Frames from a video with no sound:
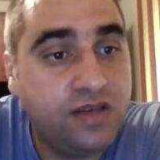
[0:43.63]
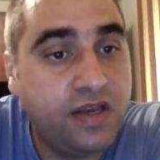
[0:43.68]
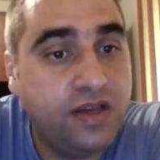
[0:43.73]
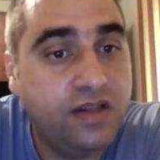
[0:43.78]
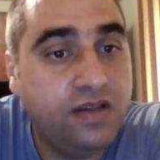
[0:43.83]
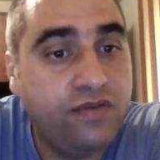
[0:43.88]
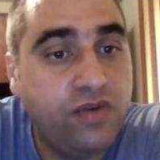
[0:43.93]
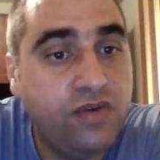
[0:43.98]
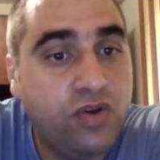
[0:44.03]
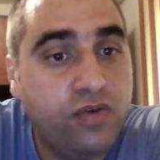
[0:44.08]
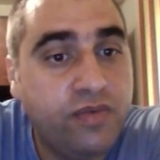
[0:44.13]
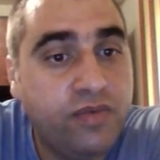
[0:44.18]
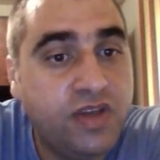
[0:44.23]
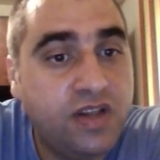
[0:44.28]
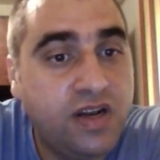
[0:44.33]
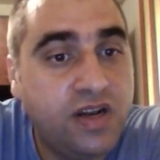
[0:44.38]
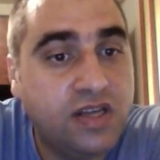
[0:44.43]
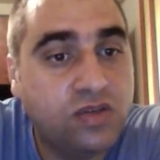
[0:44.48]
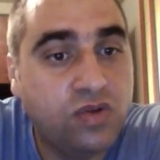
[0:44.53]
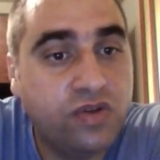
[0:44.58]
and the volume in
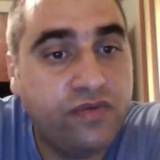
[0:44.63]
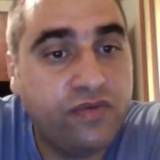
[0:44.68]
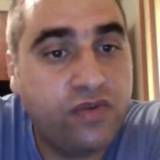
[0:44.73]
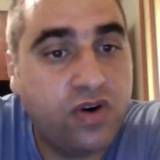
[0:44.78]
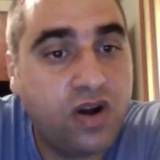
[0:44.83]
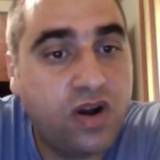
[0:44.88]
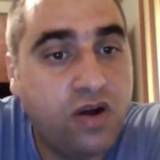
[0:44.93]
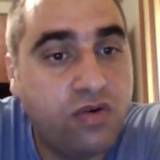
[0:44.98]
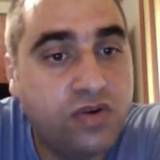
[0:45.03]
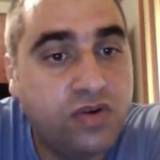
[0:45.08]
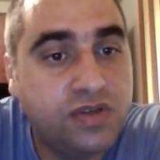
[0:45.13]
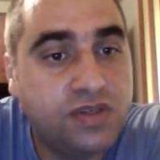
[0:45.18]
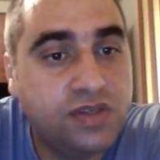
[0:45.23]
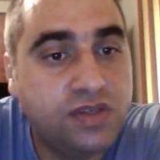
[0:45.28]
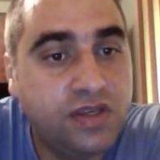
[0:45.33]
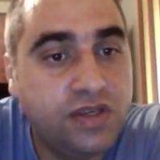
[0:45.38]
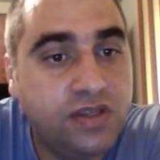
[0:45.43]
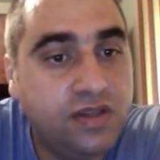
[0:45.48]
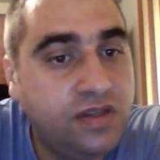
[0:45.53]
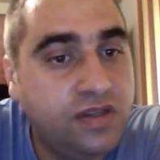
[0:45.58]
the last 24 hours it